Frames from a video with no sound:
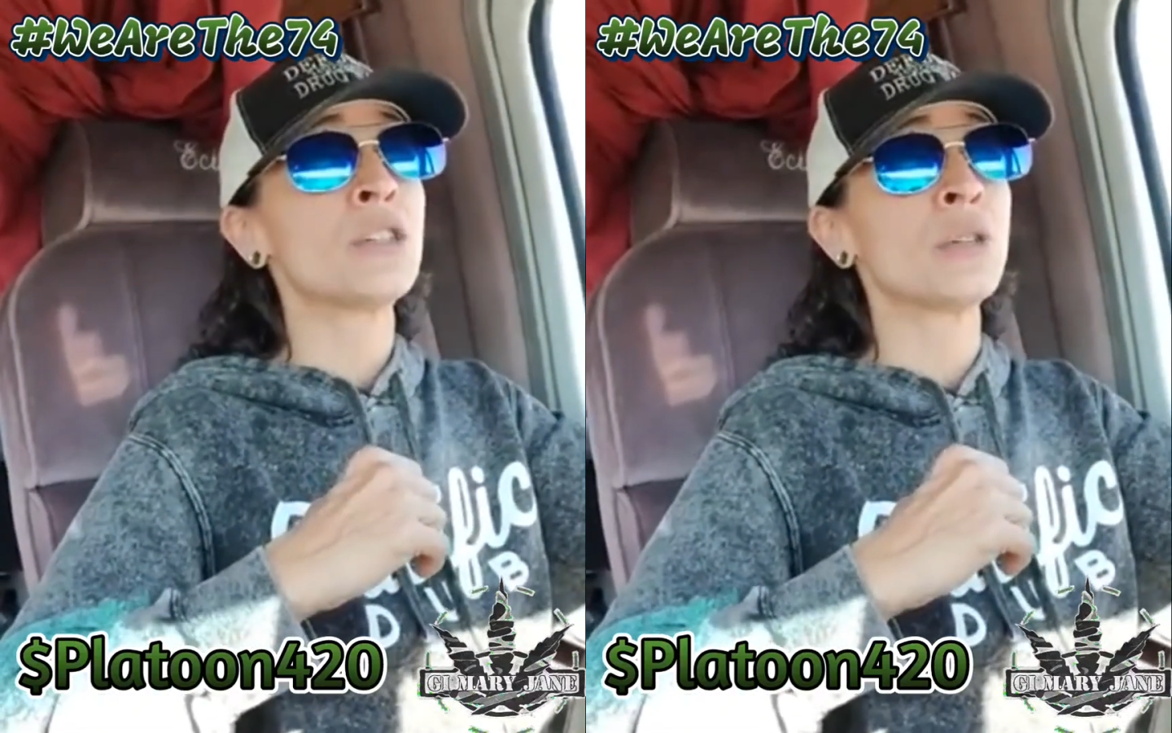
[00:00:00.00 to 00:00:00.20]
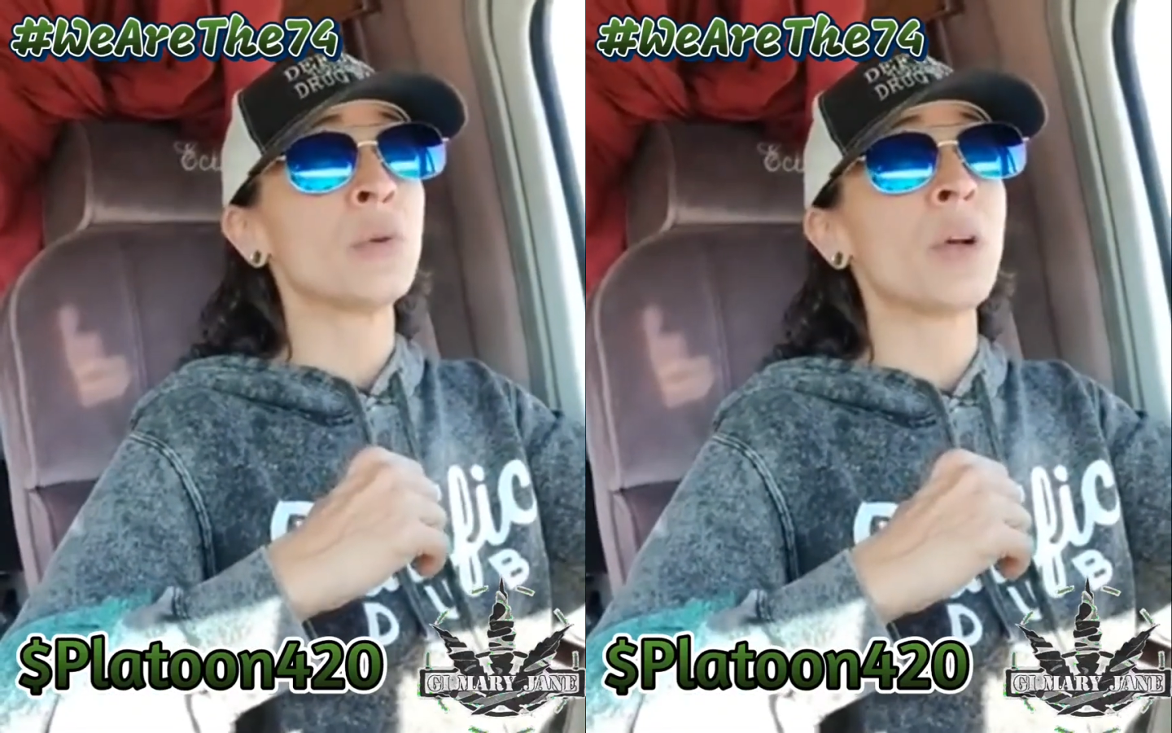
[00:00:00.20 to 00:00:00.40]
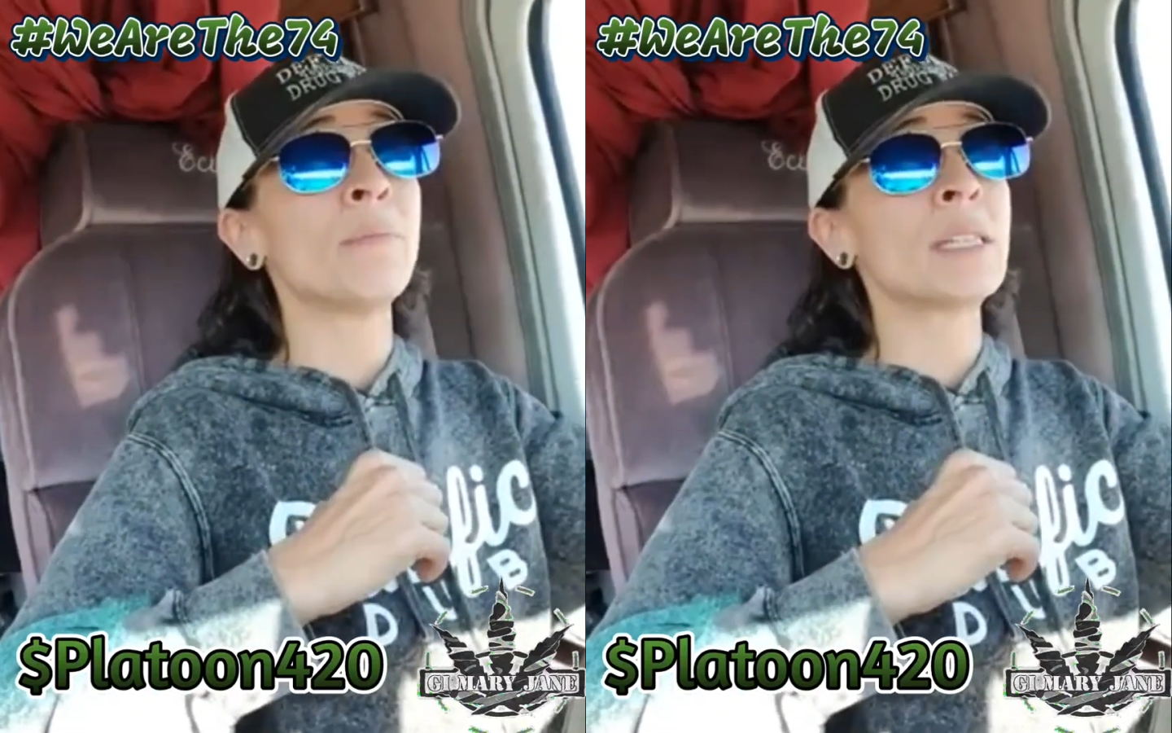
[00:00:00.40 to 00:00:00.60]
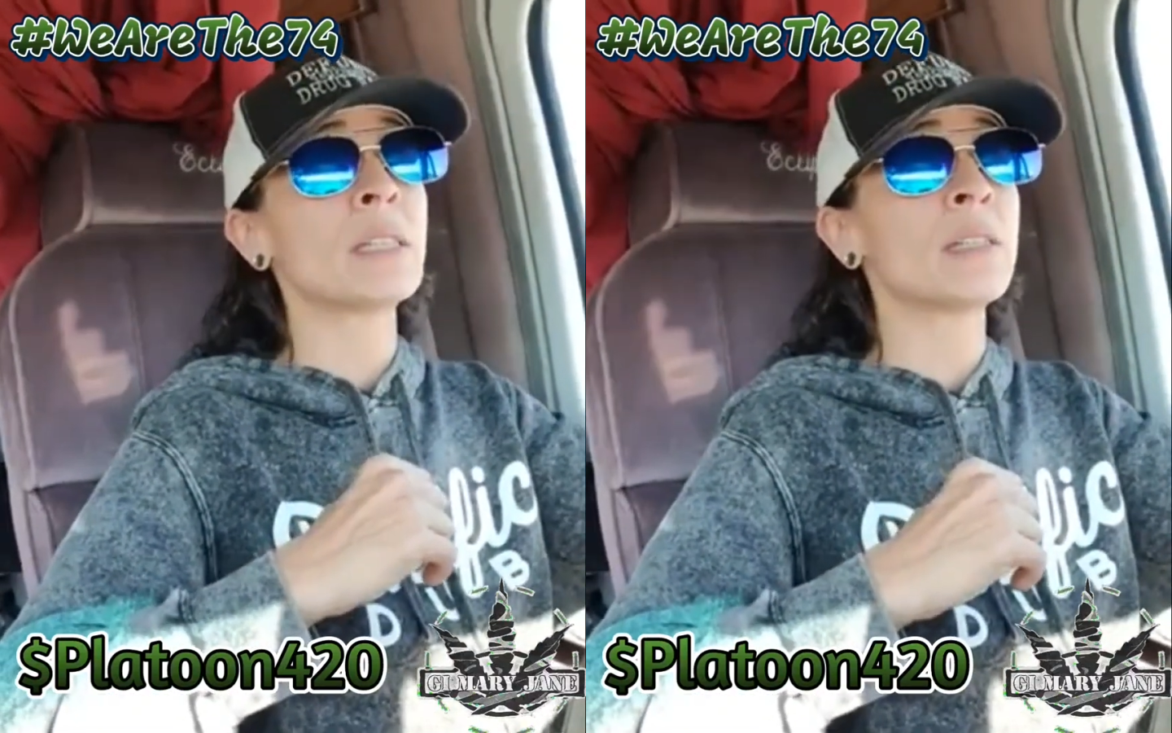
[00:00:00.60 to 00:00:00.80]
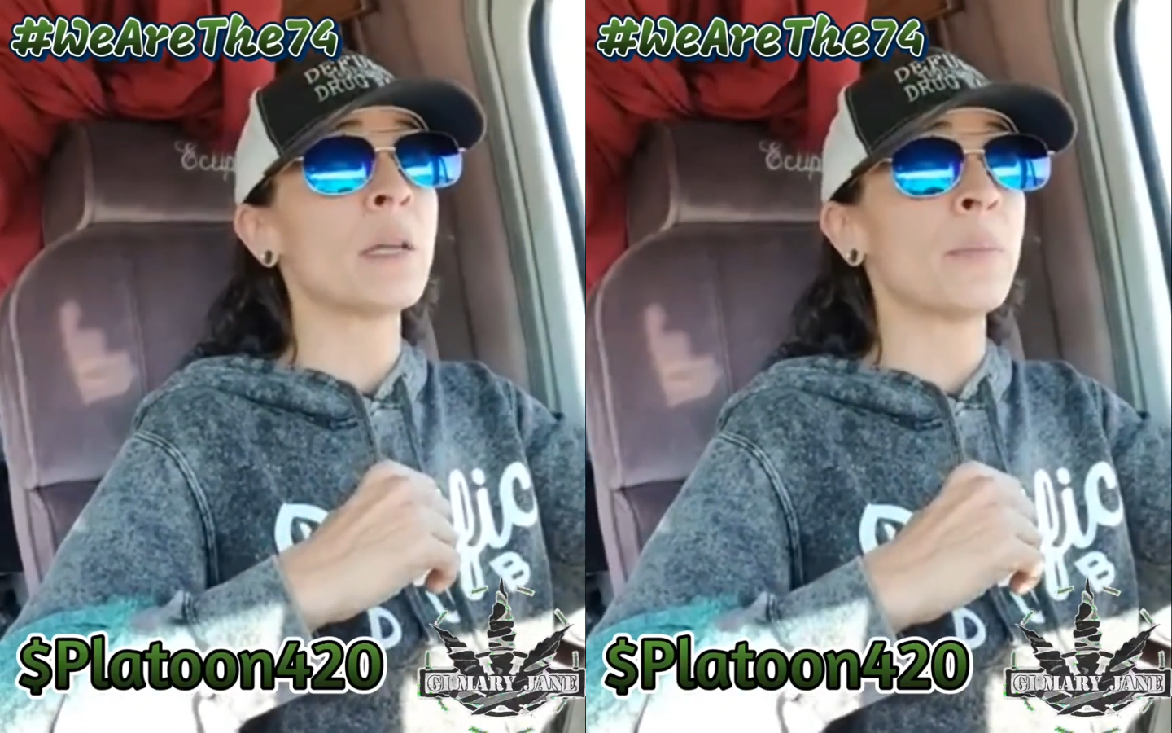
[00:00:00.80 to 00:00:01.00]
to
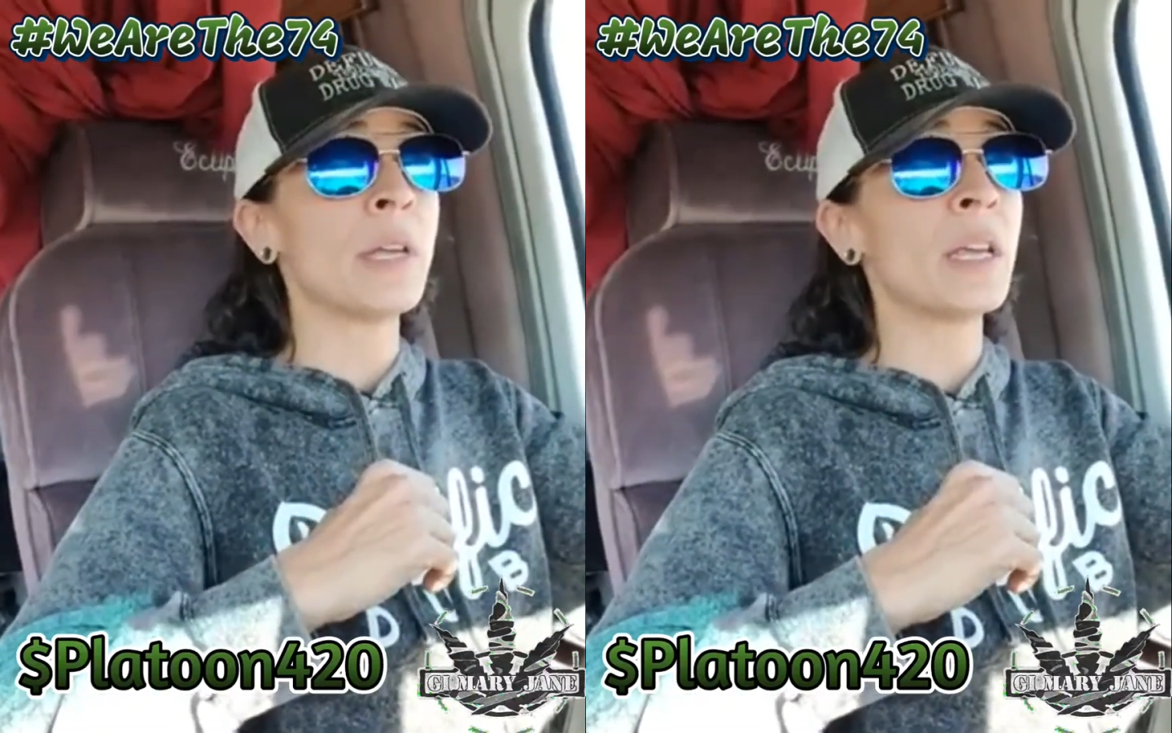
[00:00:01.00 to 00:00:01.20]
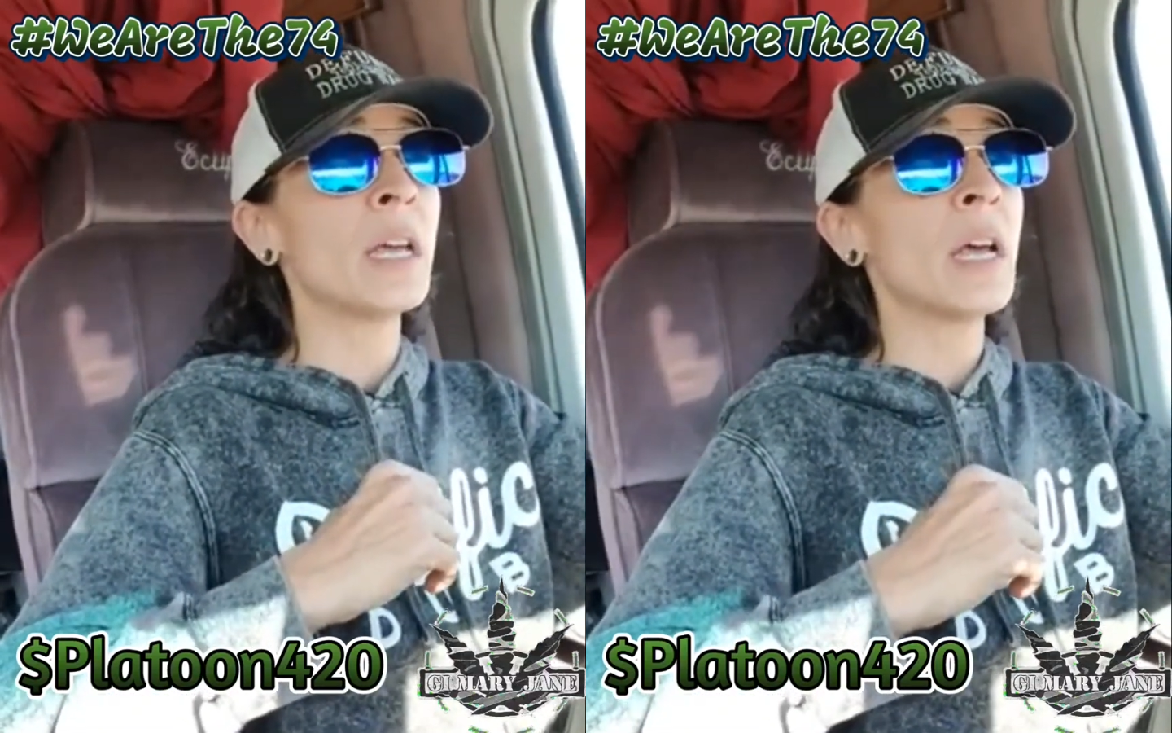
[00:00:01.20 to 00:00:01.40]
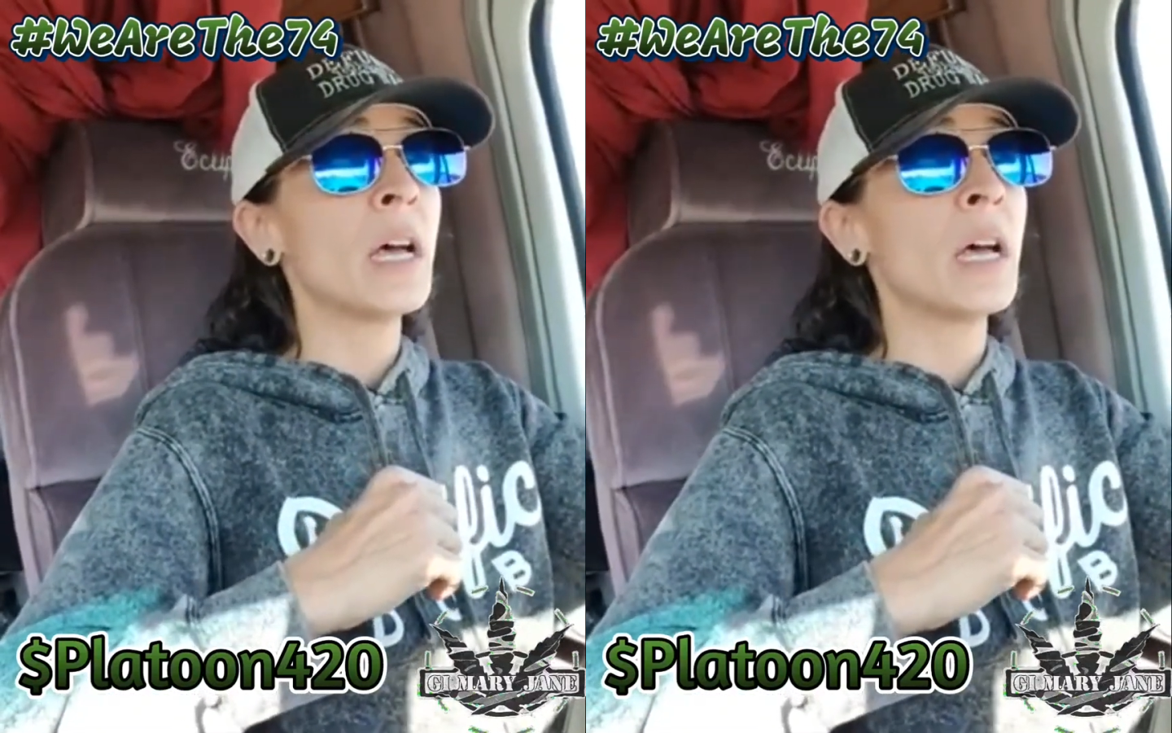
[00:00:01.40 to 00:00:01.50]
Mississippi,